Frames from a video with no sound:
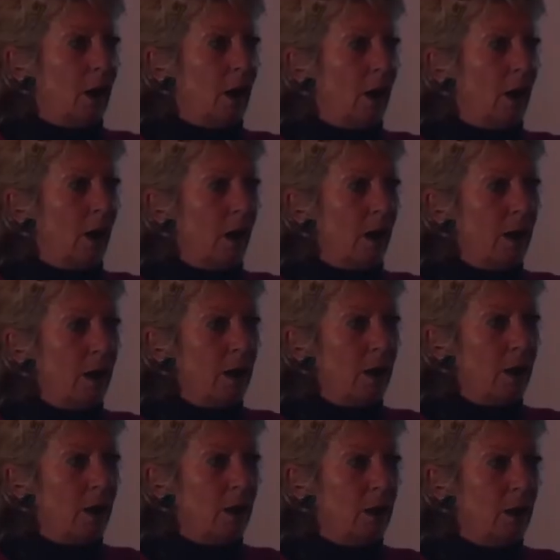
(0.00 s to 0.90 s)

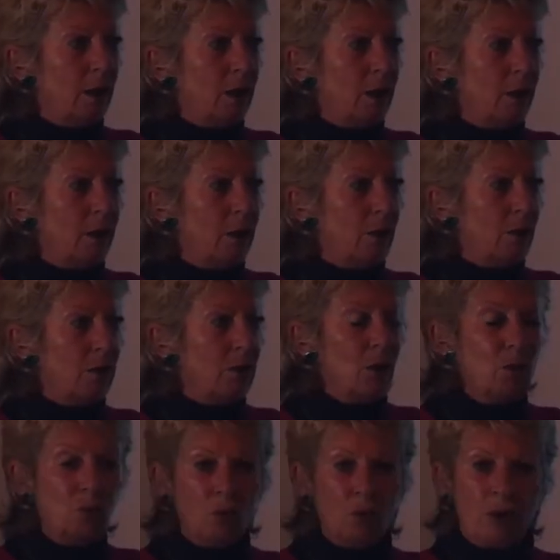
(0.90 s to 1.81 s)
I
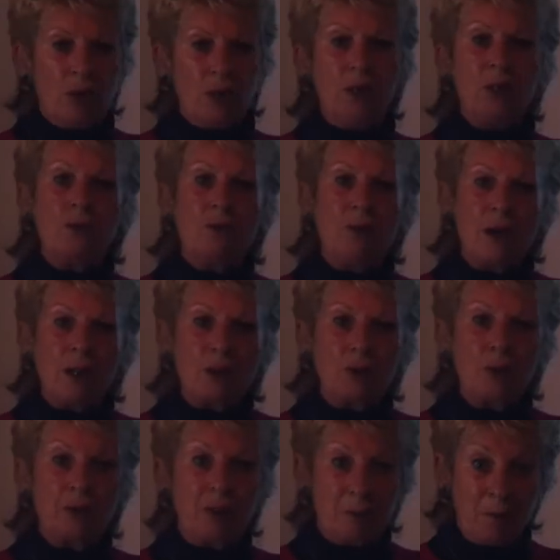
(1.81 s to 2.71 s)
don't want to
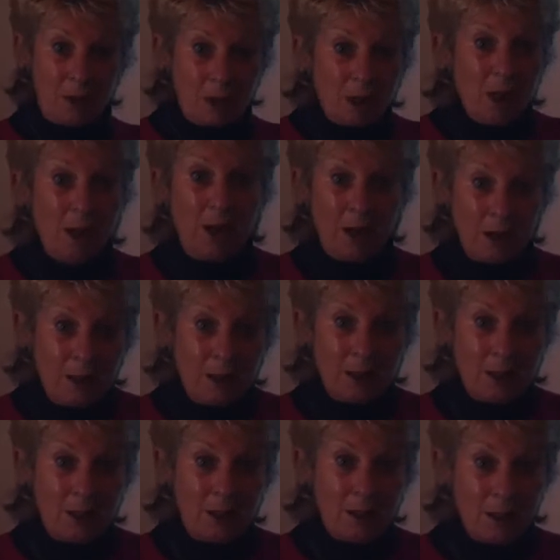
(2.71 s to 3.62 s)
interact with him until I can
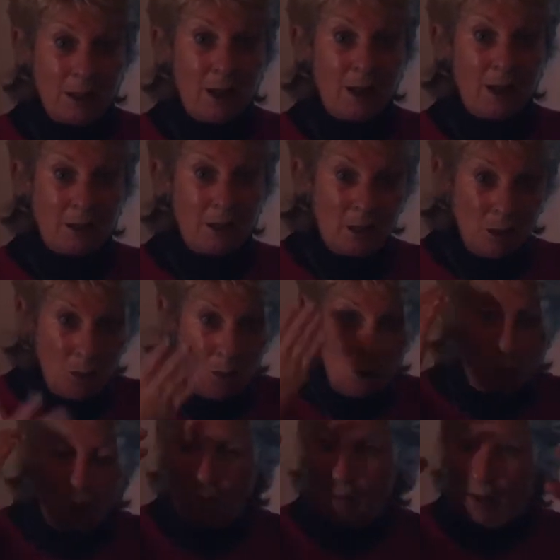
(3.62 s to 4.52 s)
see his eyes. I don't want him